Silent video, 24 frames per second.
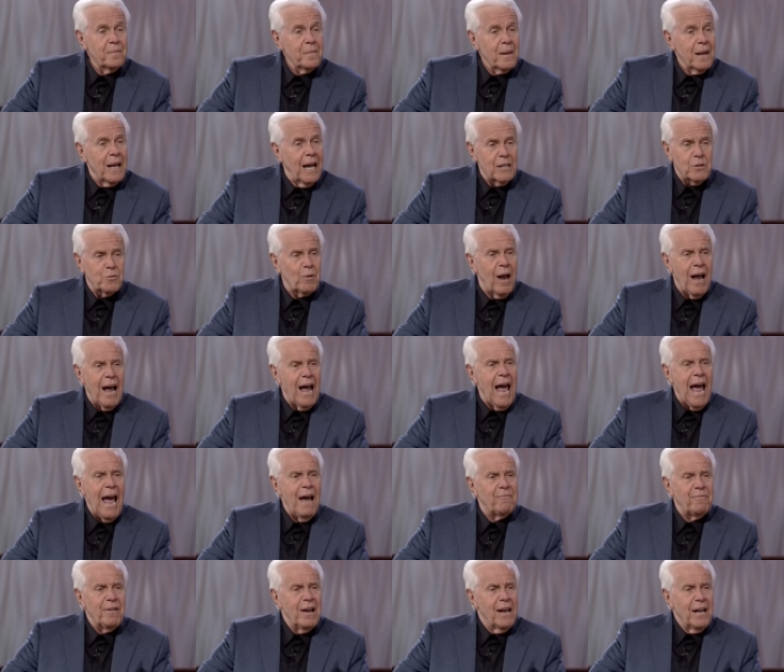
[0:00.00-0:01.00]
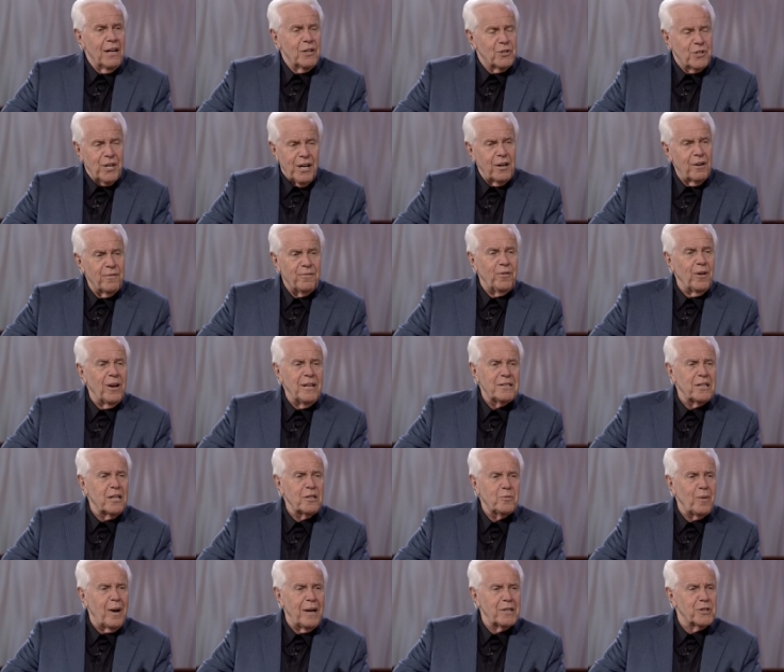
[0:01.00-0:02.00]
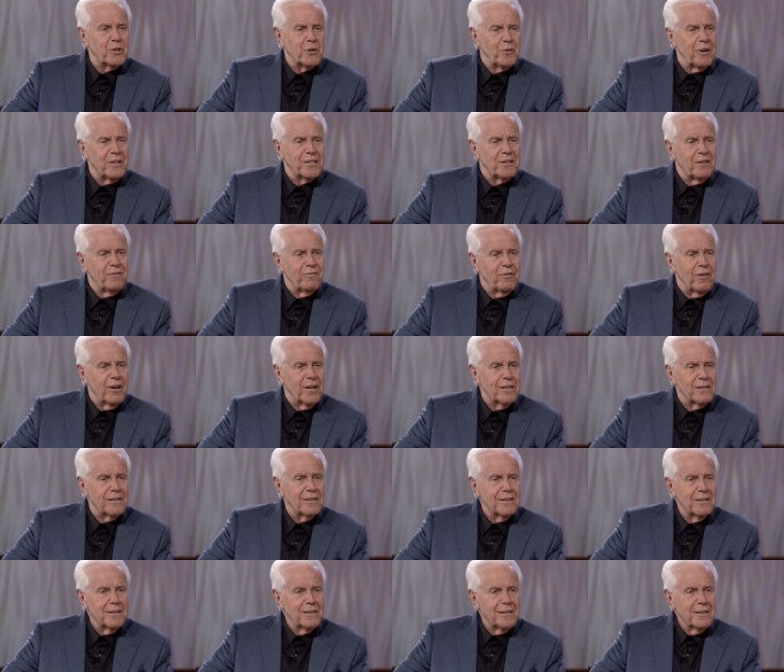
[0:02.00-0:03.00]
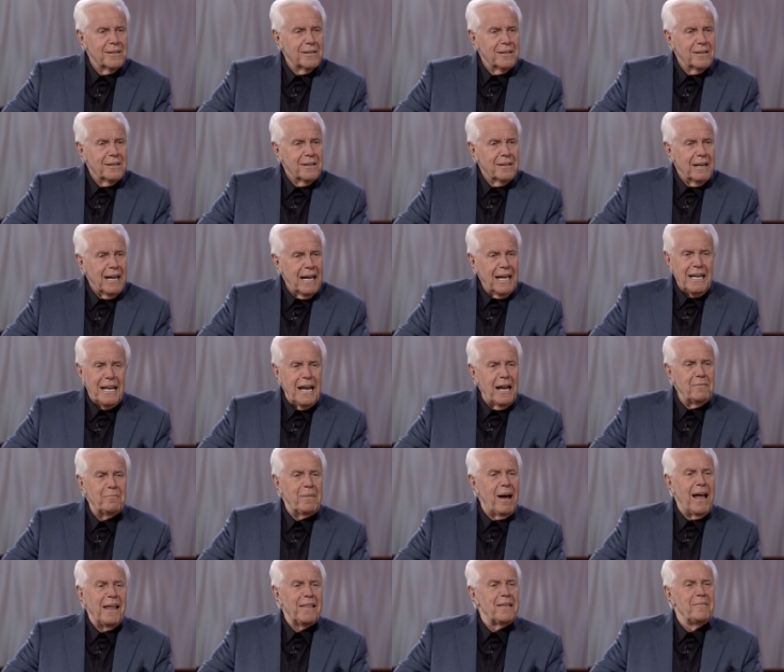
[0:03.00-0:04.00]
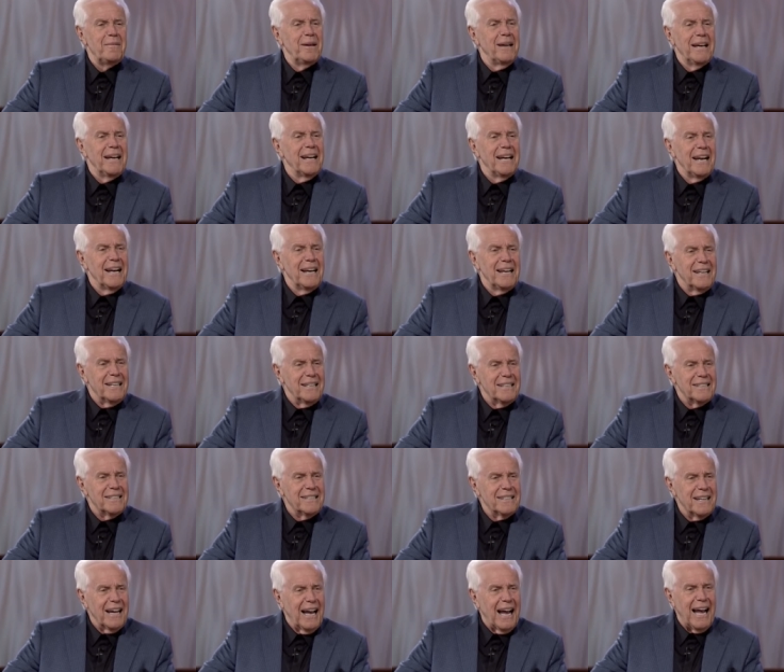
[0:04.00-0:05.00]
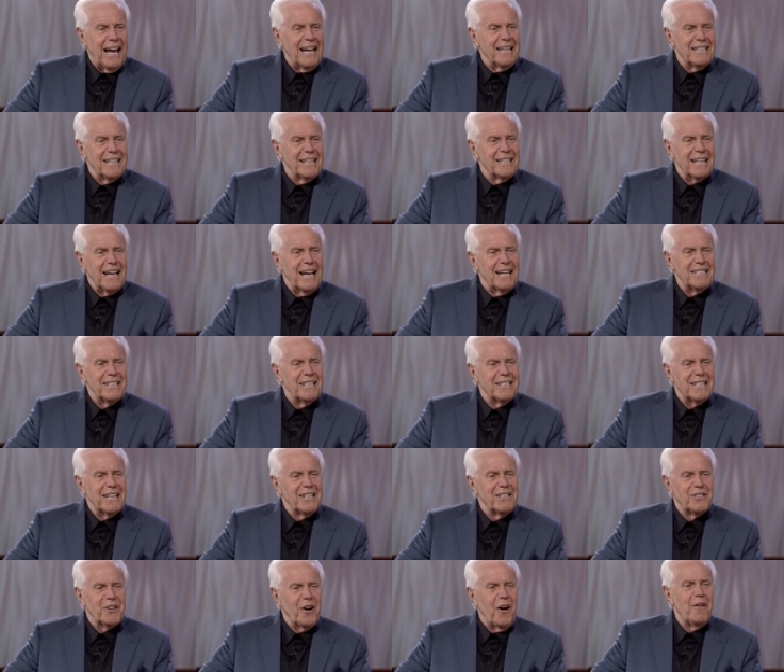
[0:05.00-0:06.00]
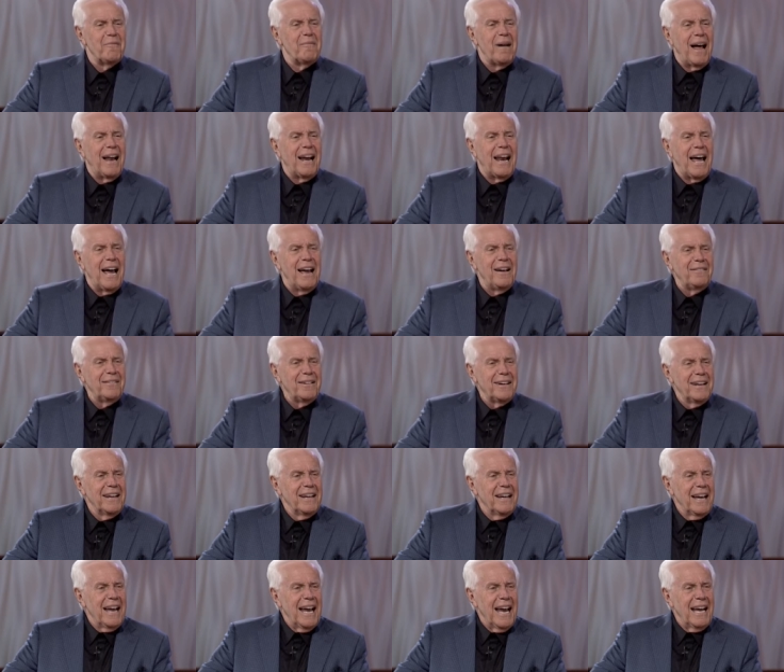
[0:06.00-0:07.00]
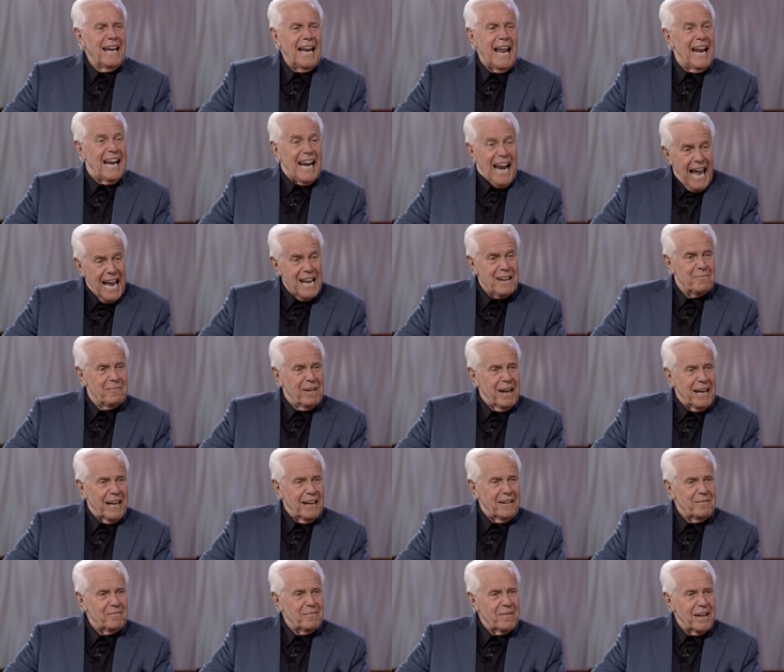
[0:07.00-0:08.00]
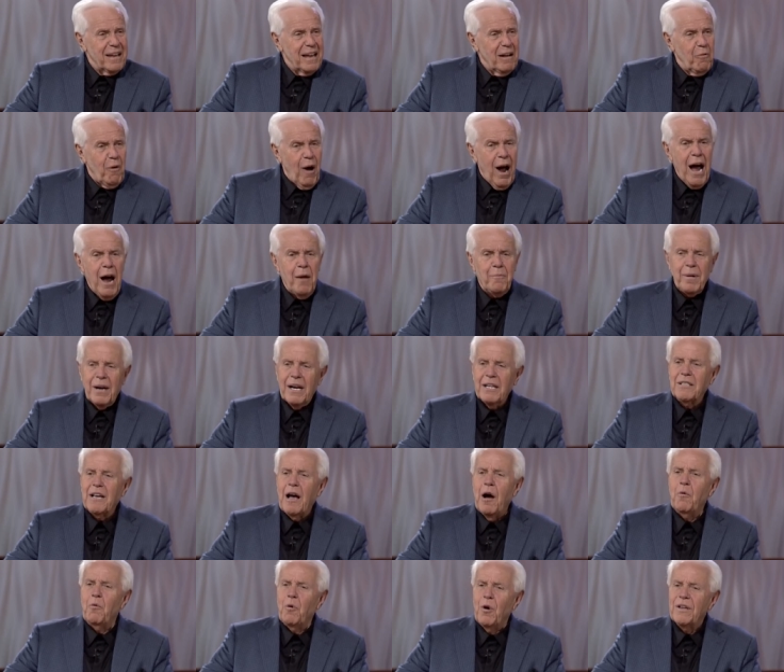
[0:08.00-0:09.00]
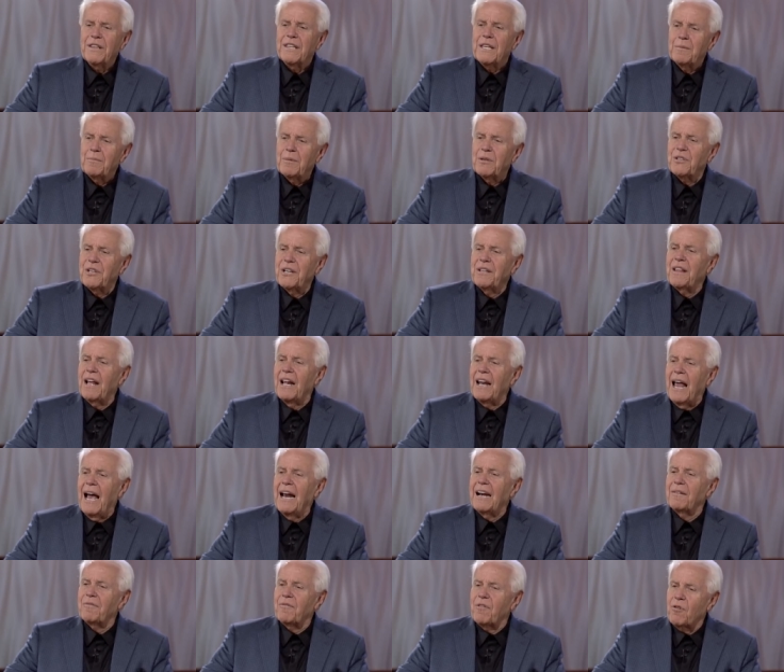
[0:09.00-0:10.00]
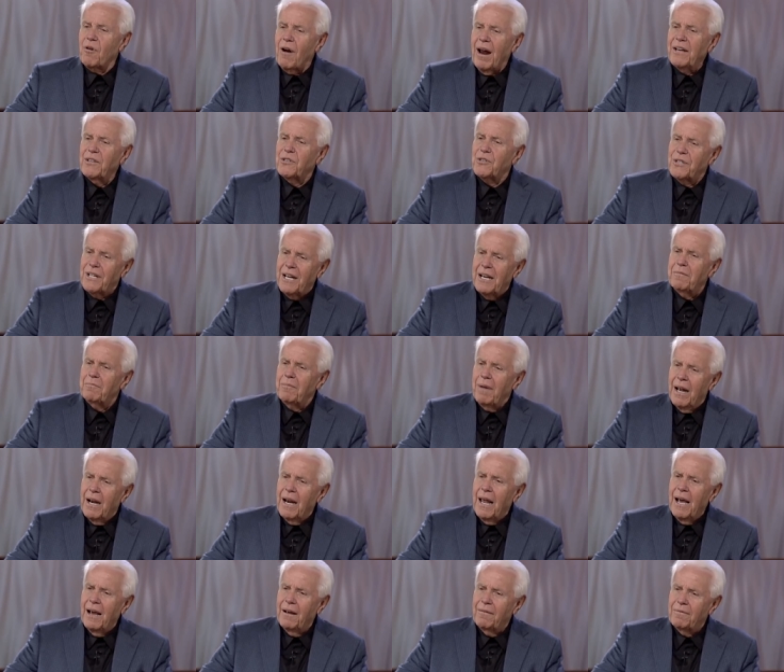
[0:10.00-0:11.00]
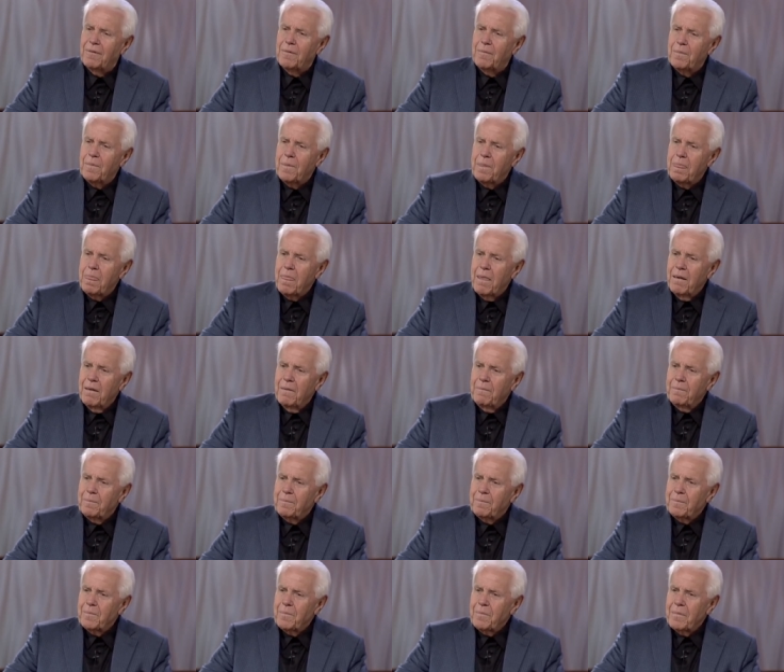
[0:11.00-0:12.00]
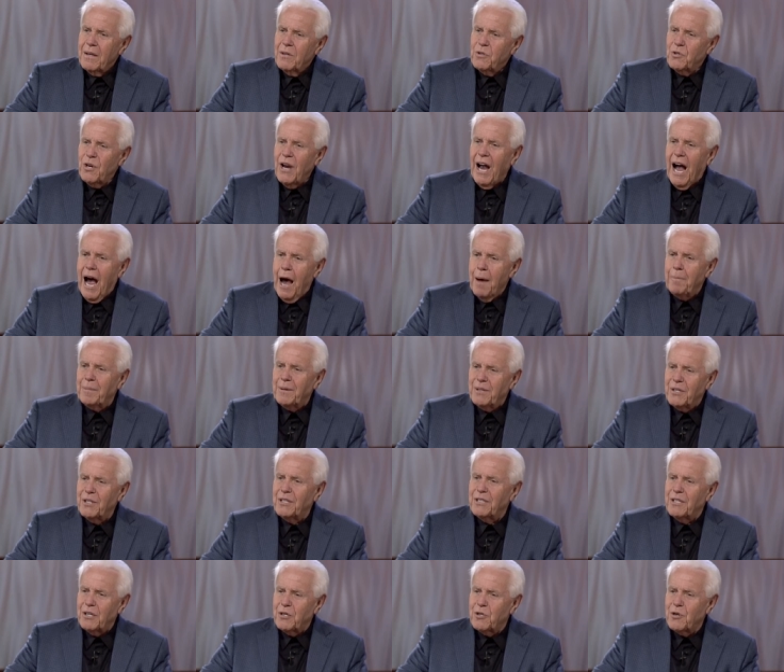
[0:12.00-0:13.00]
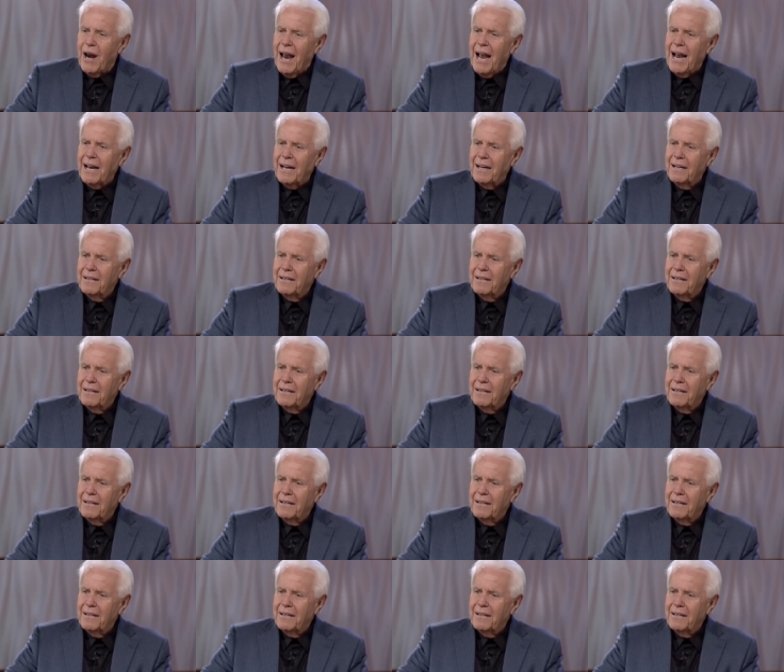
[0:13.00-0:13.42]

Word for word: That's why I have sinner friends as well as Christian friends. It doesn't bother me in the least. I just, I just enjoy my life and they like me. Why? Because I want them to see the light of Christ in my life. See, opposites attract,